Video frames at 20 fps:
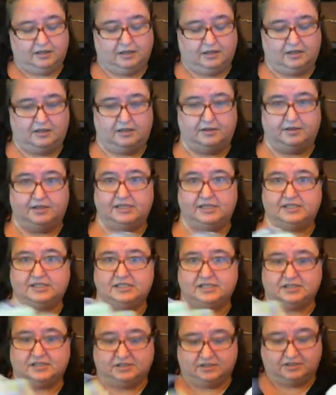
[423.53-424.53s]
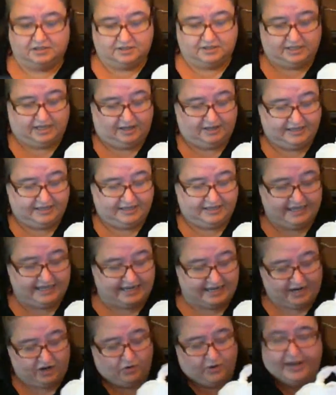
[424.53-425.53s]
This is, now again, I
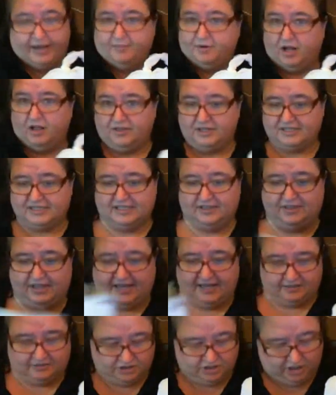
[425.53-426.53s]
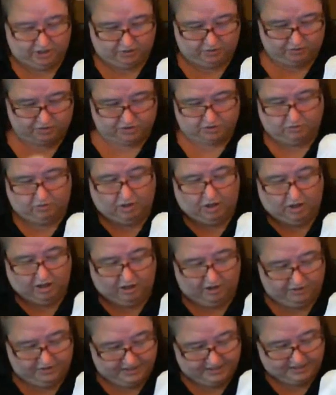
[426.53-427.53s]
crammed all this in that tote. So
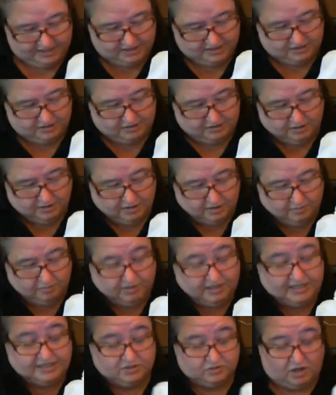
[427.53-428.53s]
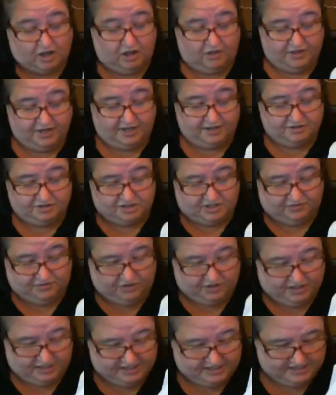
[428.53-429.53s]
all this plus all the other stuff
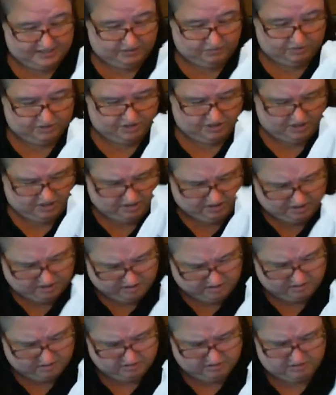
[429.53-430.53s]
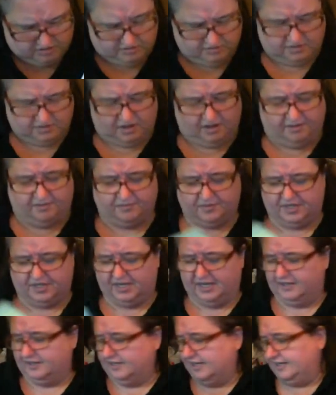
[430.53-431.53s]
you're going to see was $10.
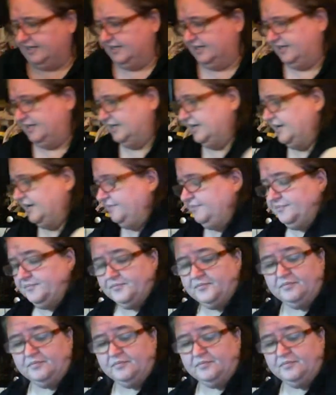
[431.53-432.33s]
Yeah, $9.99.